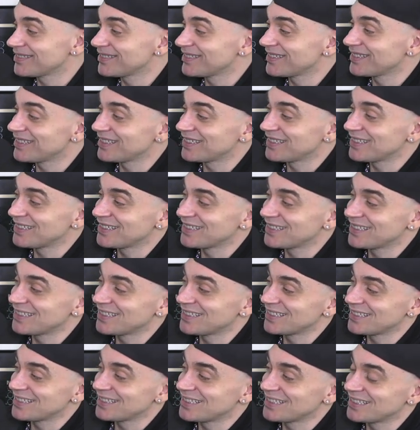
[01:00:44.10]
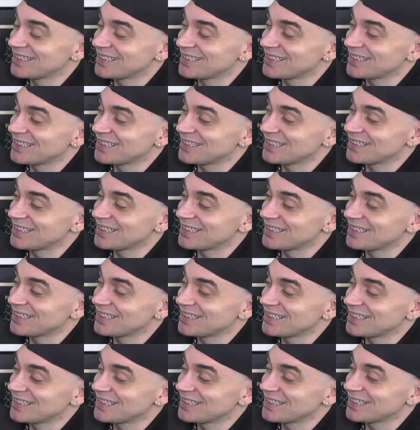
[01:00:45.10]
Um,
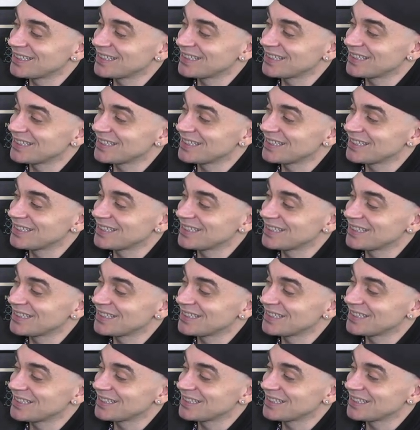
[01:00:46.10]
yeah, I'm still here.